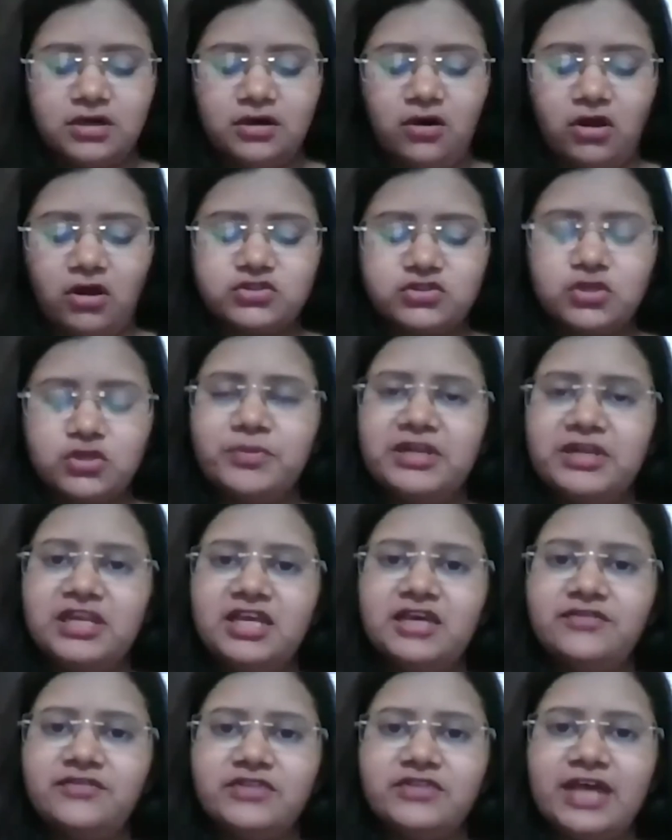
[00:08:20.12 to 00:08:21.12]
uh, also
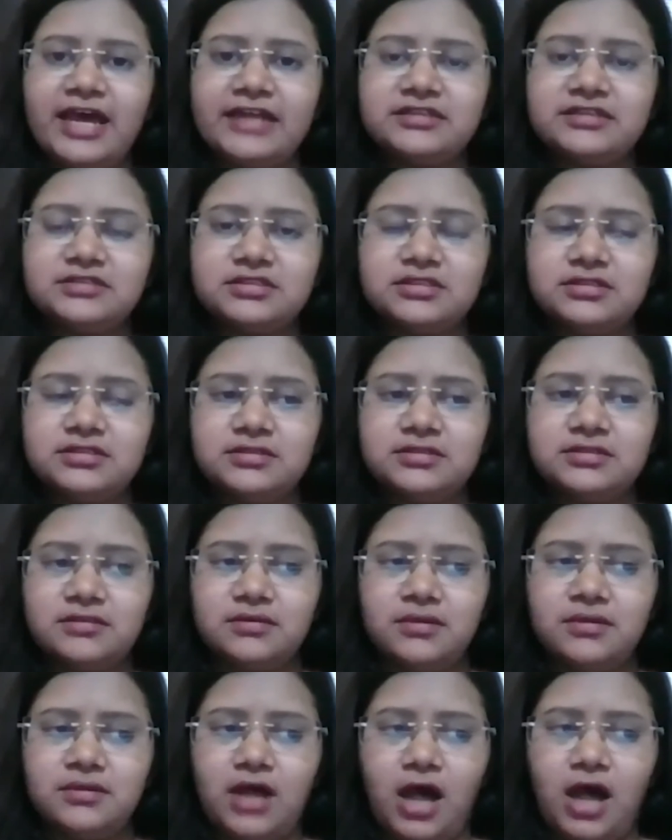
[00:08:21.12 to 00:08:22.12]
believe that uh,
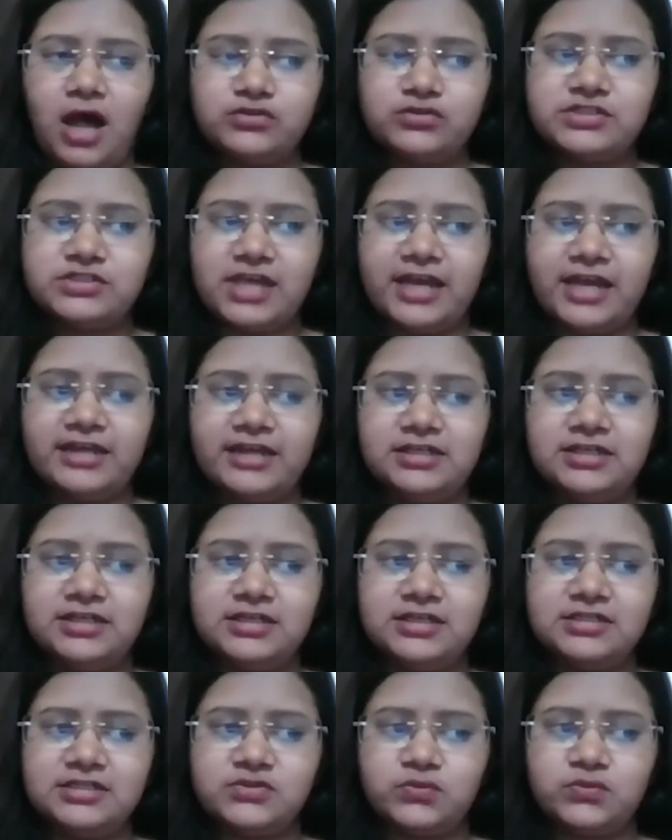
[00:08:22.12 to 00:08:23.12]

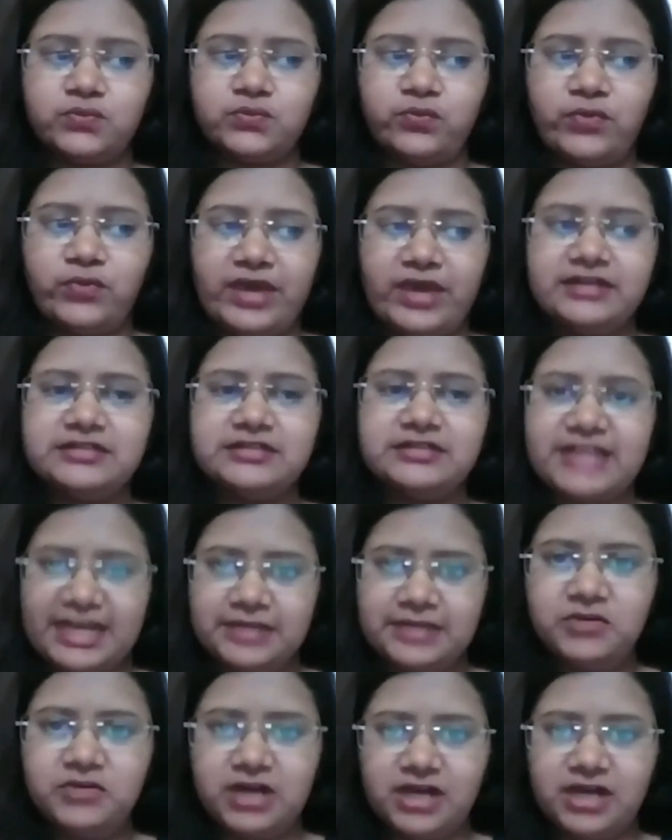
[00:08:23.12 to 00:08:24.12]
outsiders, when
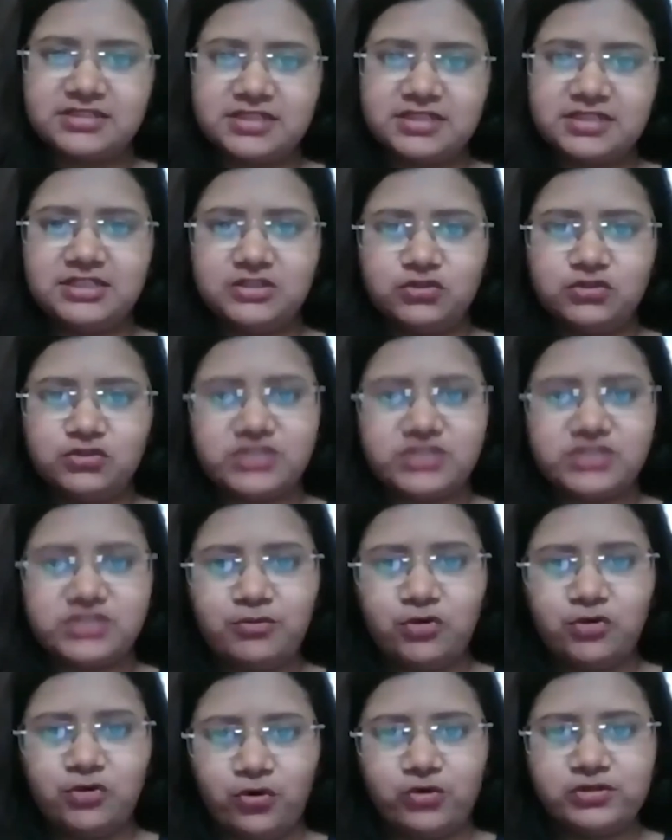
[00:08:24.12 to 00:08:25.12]
typecasted into
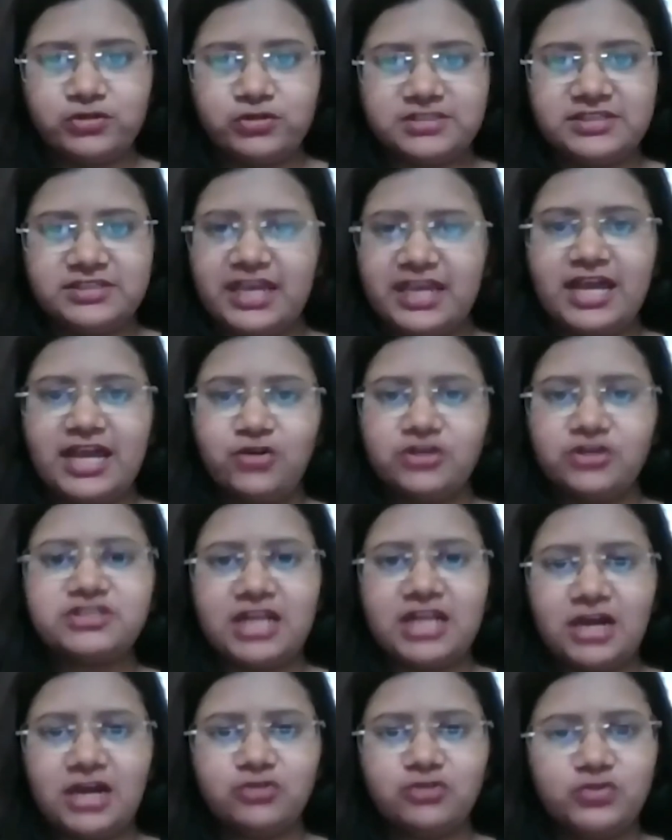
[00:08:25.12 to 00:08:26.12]
some roles, they are not
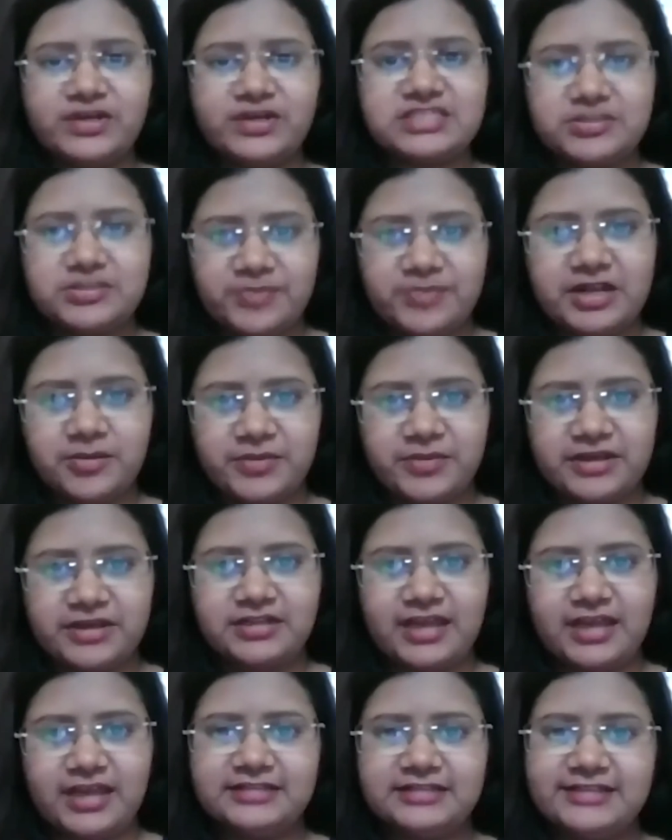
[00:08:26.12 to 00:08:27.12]
allowed to
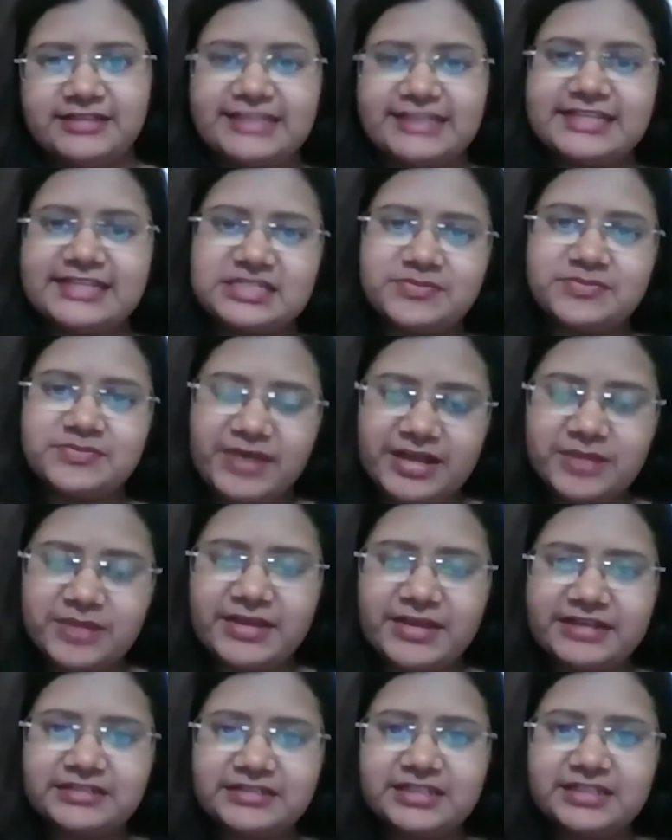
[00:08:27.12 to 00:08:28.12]
experiment. And that
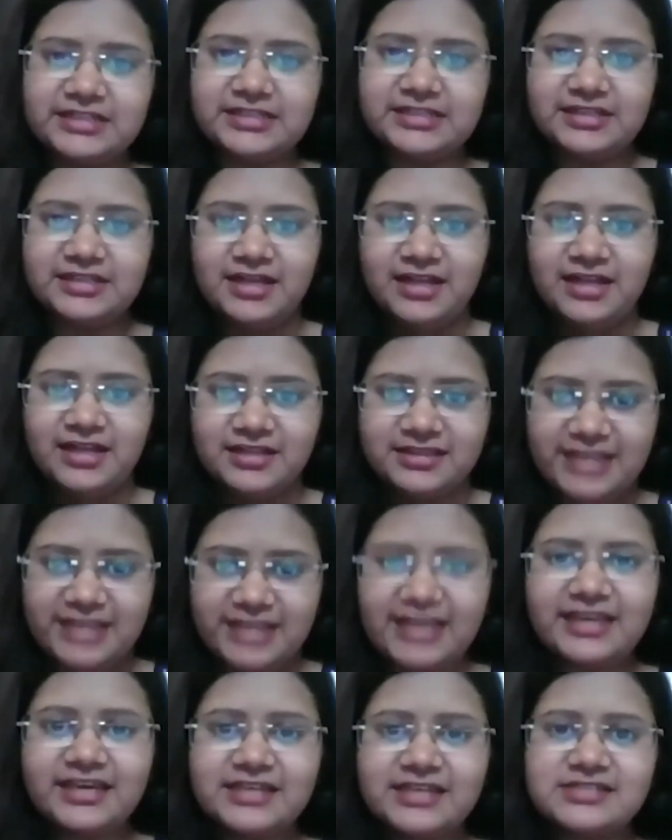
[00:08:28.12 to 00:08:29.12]
experimental hmm.
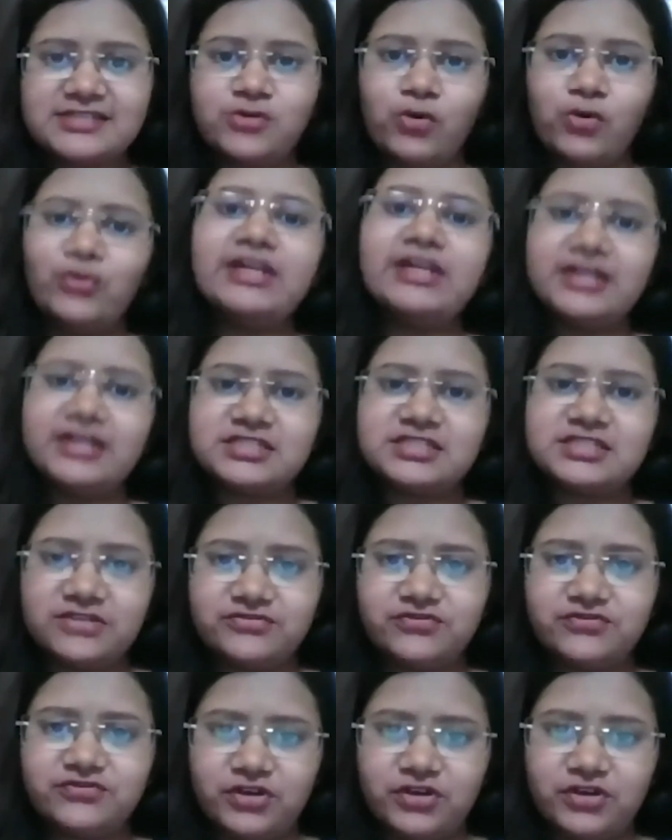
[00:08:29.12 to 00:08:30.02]
thing is only reserved